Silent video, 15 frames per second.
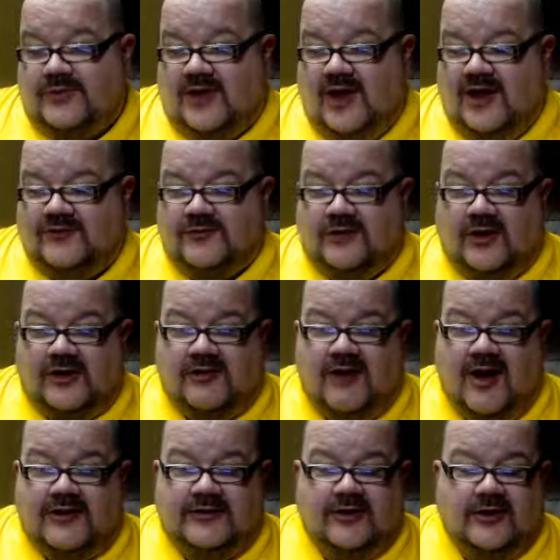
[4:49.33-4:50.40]
we look
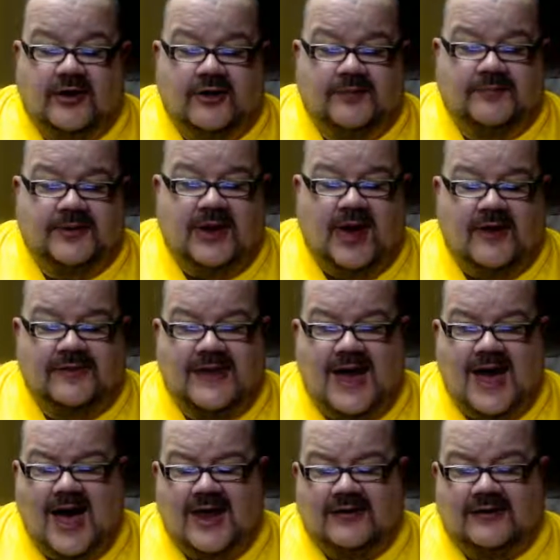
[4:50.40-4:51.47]
around here beyond
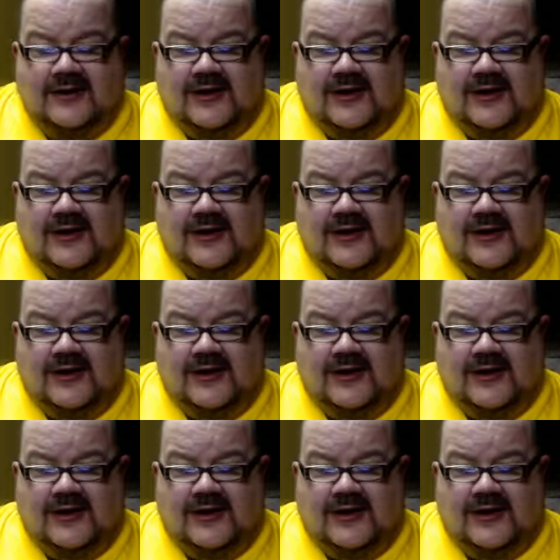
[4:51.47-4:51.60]
that,